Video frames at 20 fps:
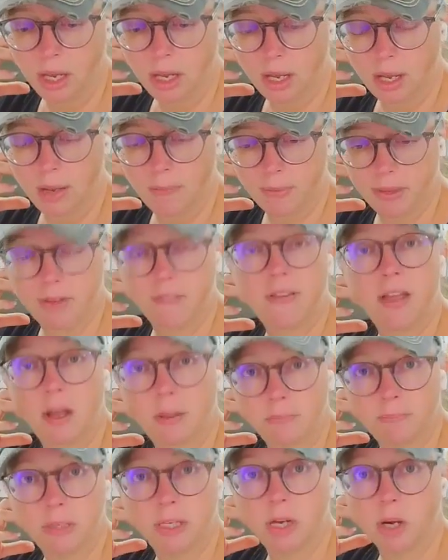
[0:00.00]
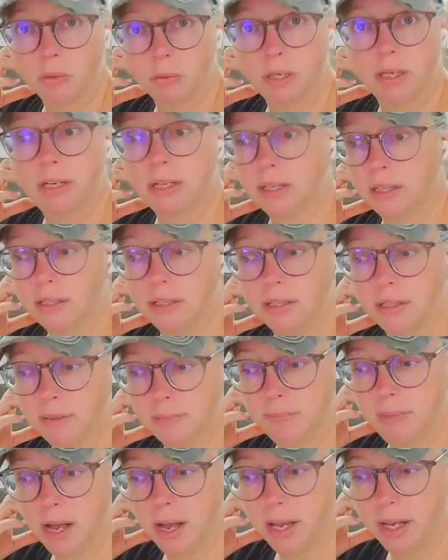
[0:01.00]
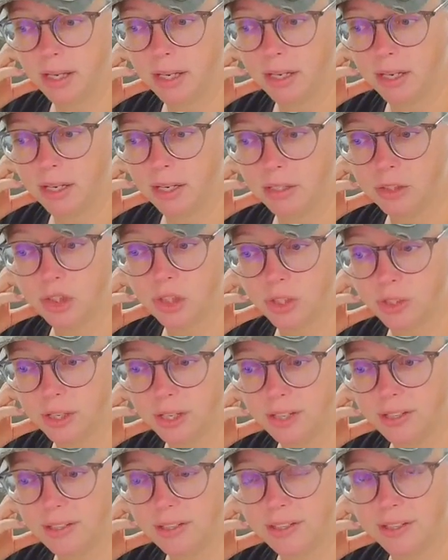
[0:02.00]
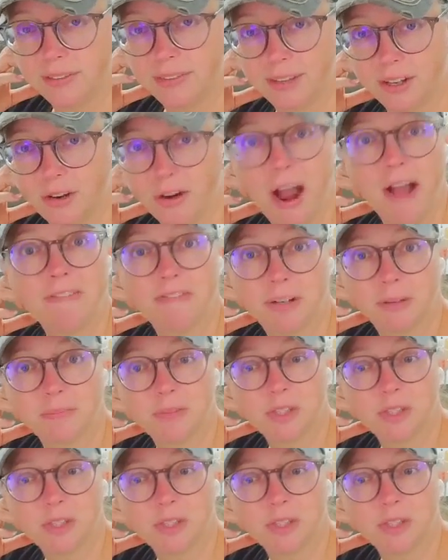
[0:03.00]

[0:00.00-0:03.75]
that have helped me already in my journey in the craft foam.